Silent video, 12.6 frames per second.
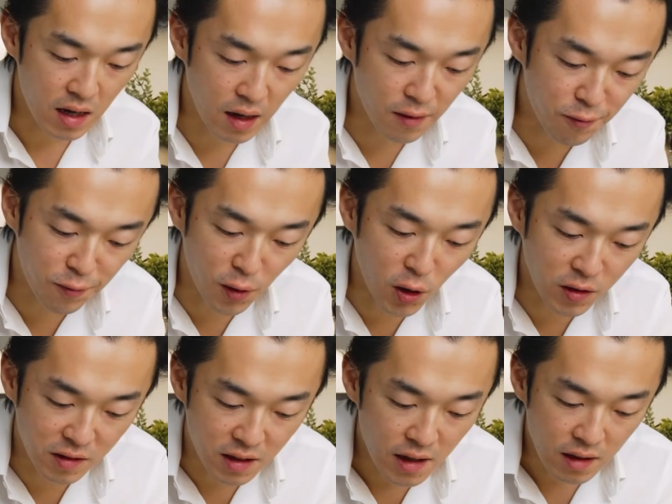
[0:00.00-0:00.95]
of
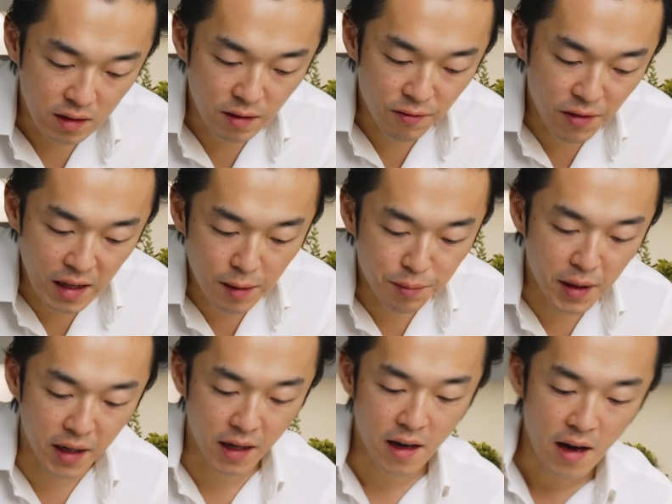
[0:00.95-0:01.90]
fond
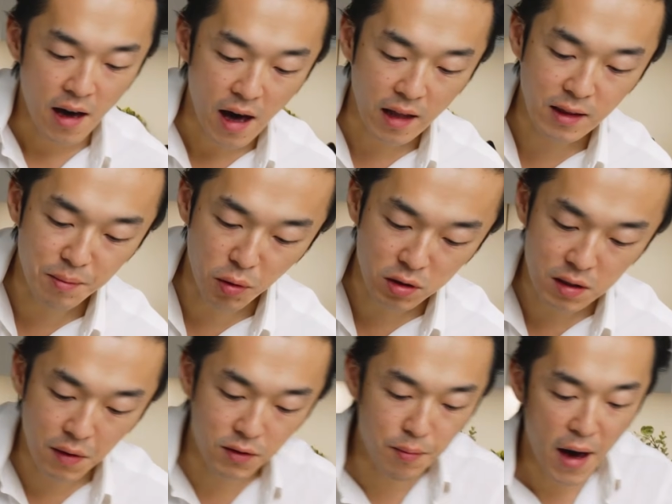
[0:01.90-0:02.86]
developing at the
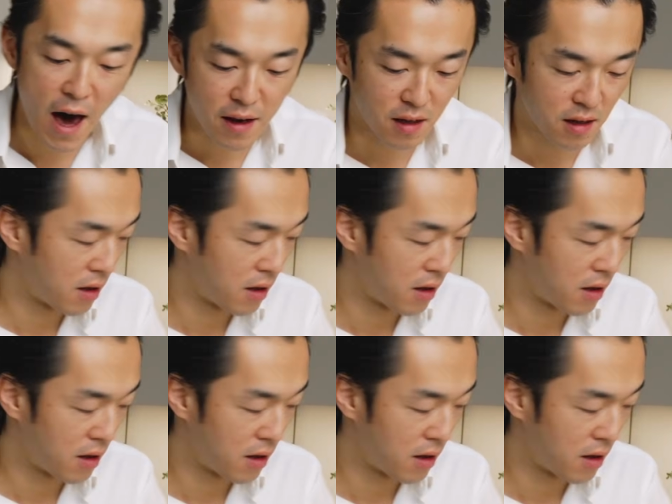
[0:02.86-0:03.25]
bottom of the pan,